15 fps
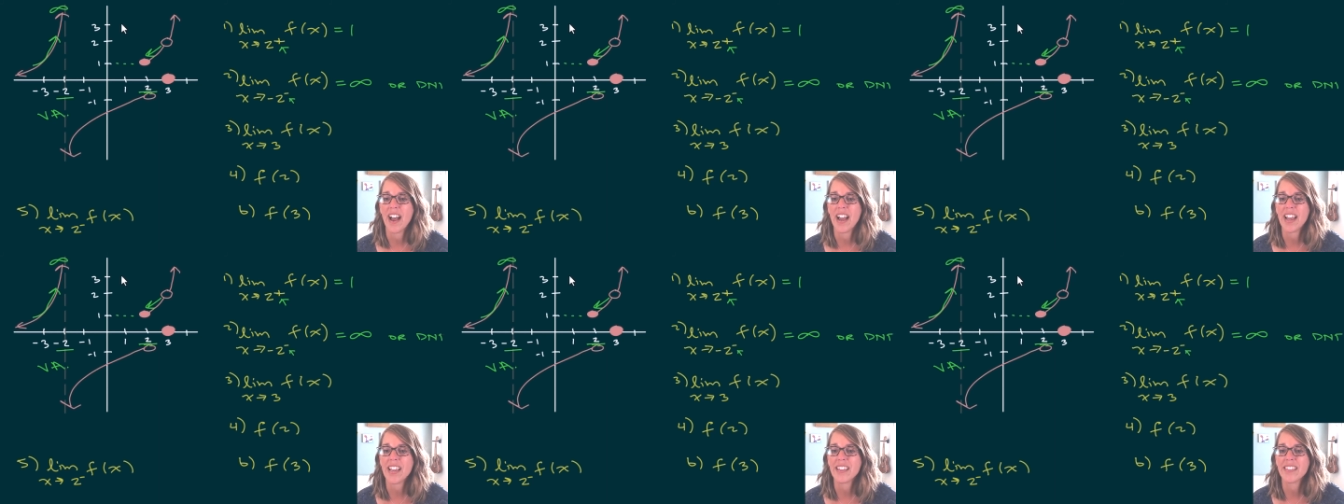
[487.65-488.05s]

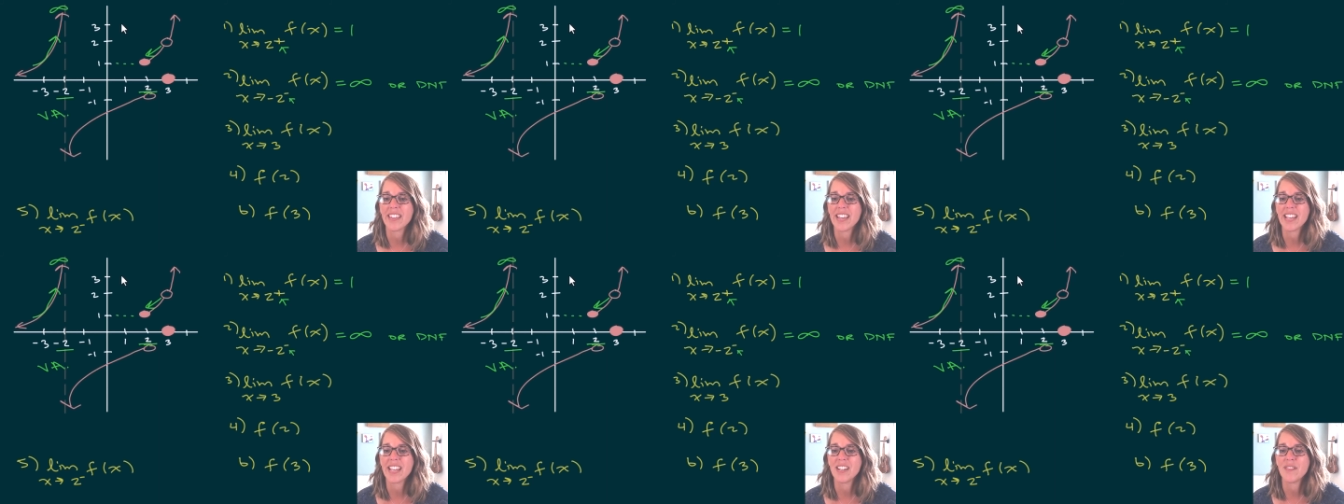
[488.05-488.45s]
I
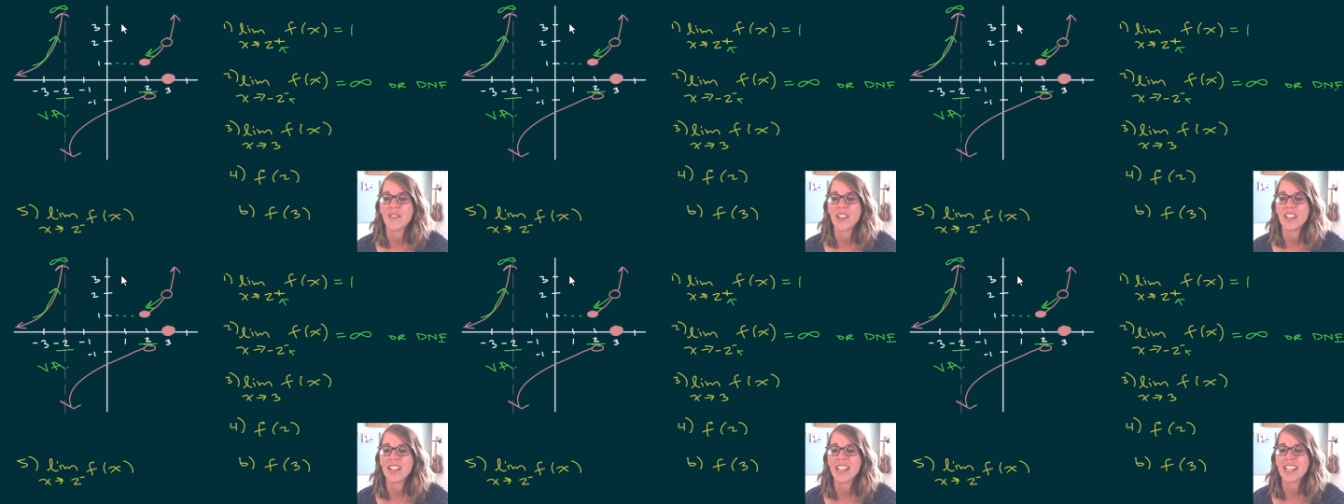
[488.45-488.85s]
think
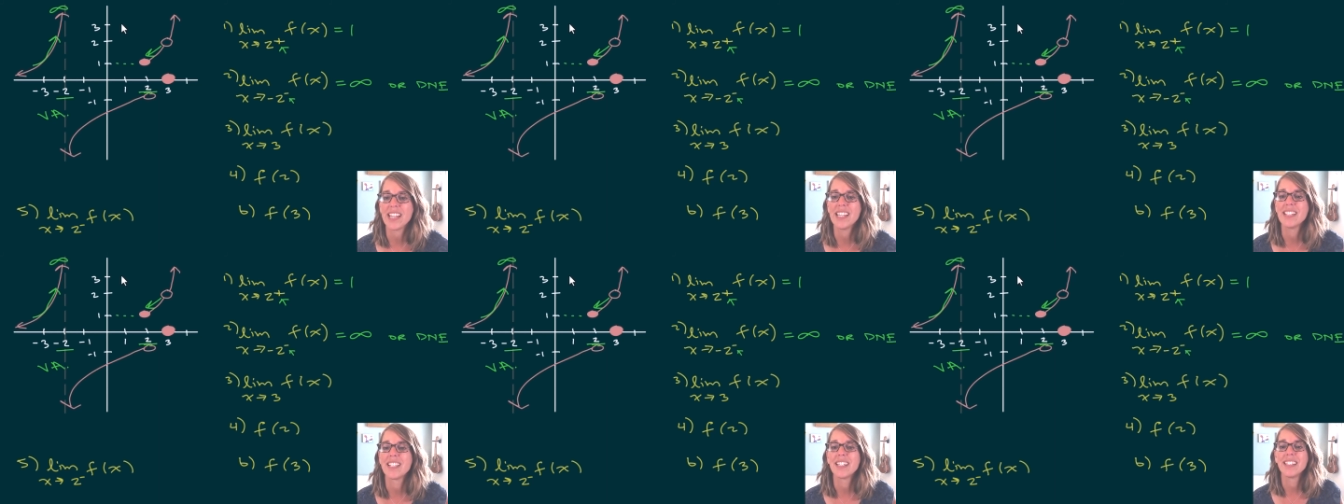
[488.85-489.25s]
infinity
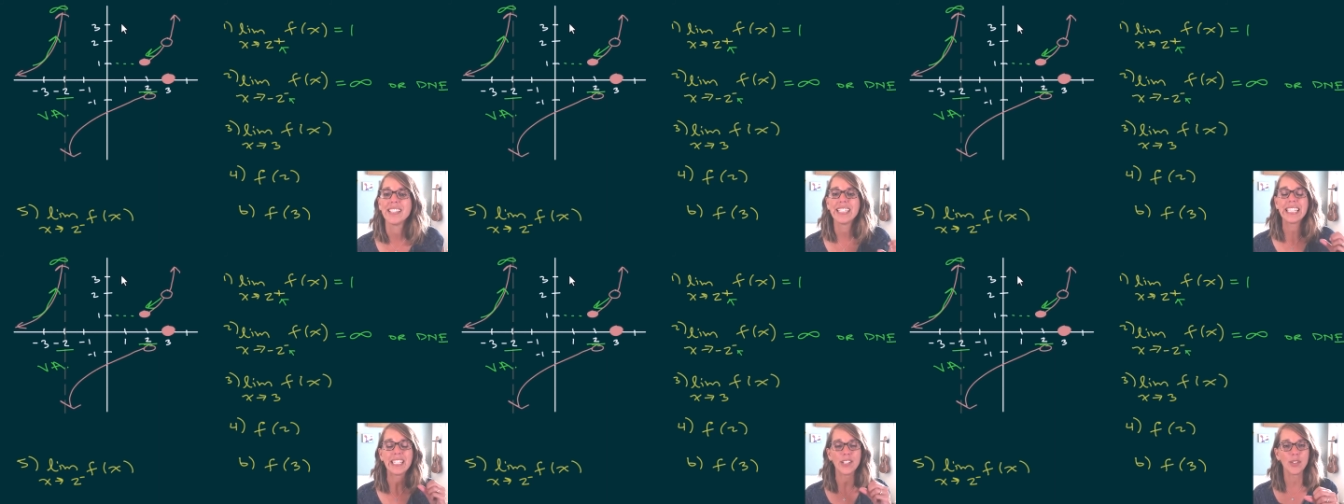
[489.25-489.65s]
is a
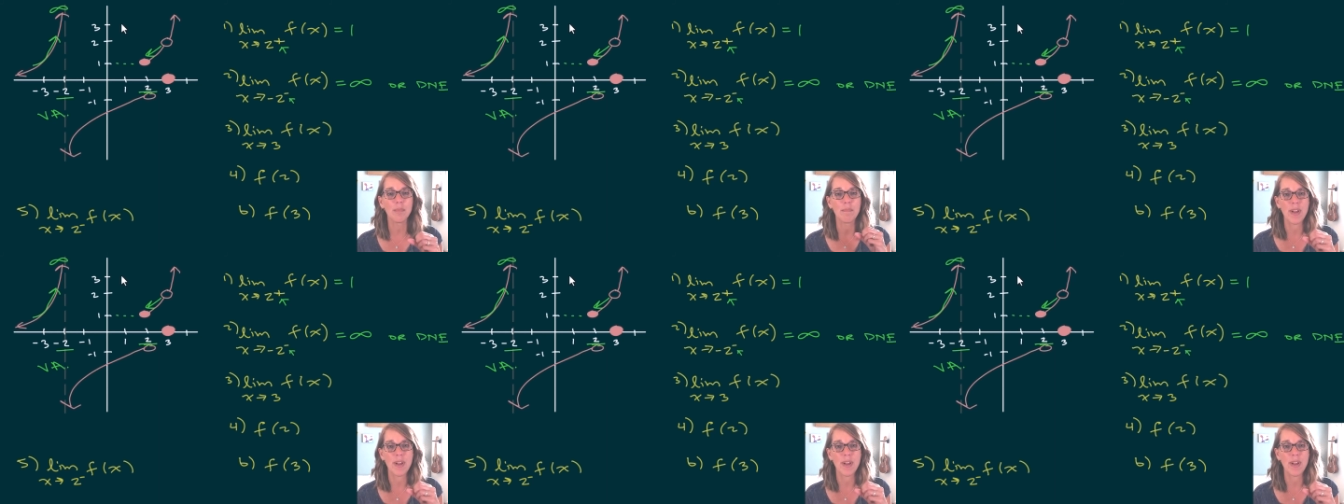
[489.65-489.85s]
little